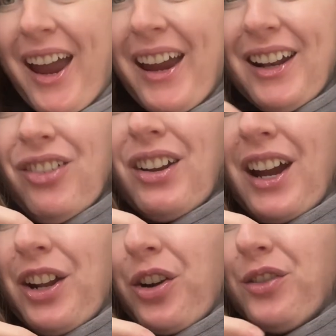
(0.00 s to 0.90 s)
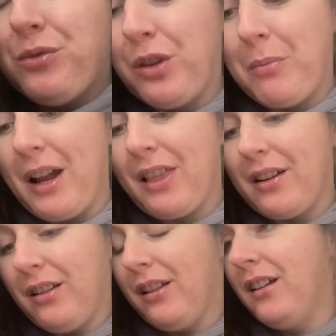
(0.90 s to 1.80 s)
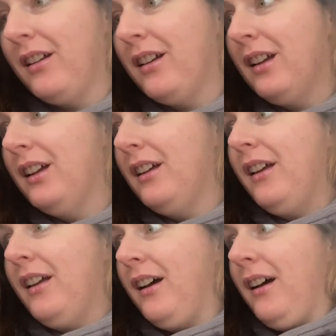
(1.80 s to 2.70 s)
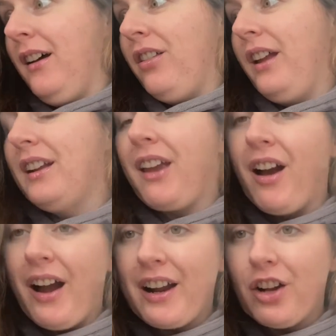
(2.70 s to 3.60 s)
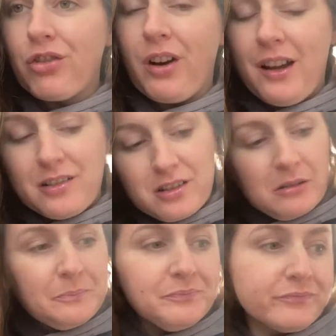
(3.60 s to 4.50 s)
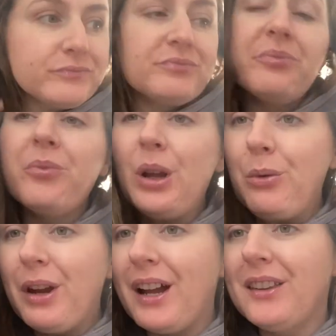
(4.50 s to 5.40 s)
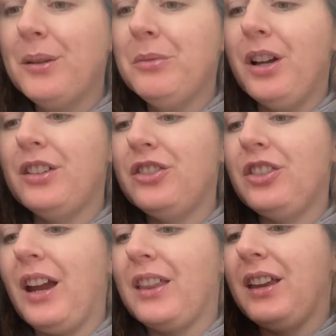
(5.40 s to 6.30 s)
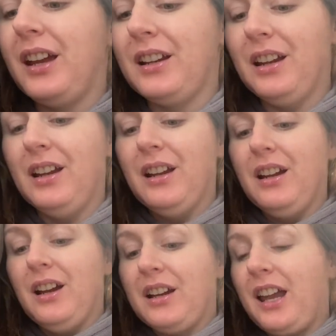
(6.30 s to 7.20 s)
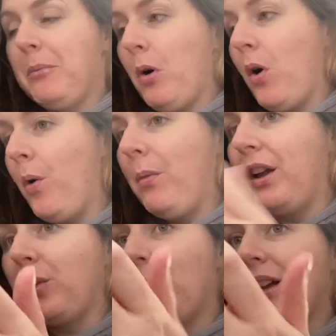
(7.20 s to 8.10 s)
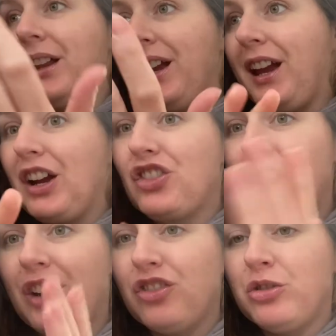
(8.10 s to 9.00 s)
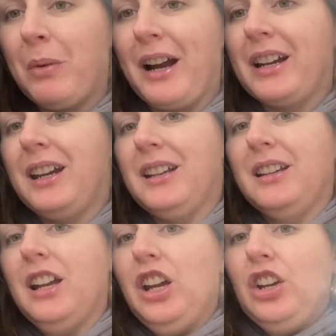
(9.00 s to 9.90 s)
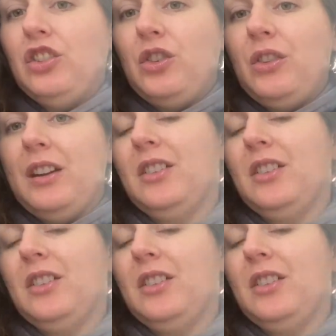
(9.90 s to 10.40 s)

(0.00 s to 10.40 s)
It even kind of goes with my little thing. I got dressed, we had some lunch, and then came home and quickly changed back in to this